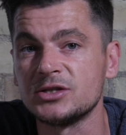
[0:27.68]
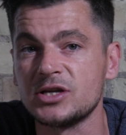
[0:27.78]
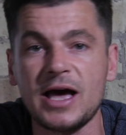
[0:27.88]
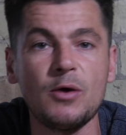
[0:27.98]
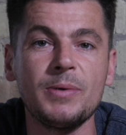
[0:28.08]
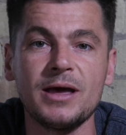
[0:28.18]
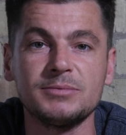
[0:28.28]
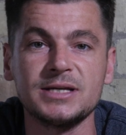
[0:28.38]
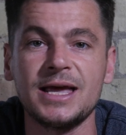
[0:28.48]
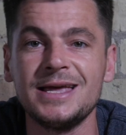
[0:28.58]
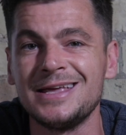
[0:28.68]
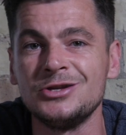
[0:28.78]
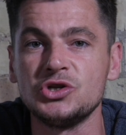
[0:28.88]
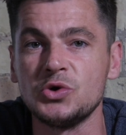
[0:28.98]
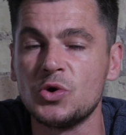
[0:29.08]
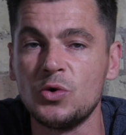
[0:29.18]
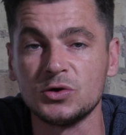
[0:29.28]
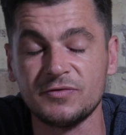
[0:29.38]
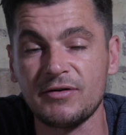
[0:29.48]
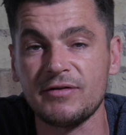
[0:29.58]
so that will be updated in due
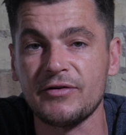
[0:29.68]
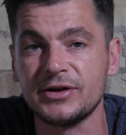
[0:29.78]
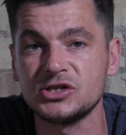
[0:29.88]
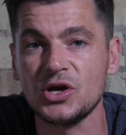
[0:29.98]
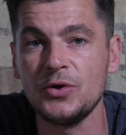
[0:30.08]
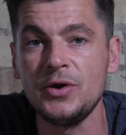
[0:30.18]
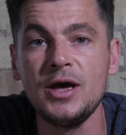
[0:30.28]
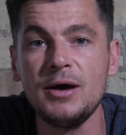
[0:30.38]
course very, very soon.